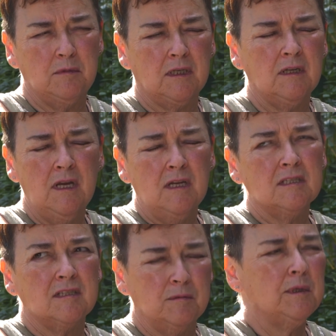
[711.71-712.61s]
but
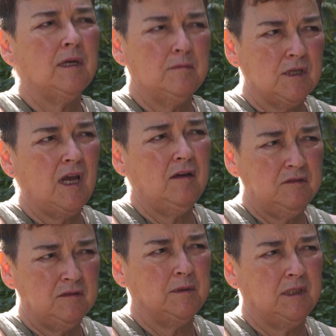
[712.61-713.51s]
sometimes you have
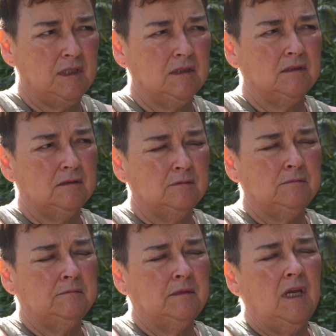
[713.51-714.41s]
to be.
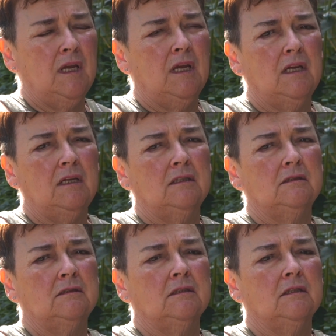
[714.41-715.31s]

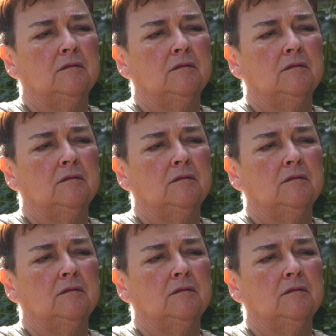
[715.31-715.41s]
And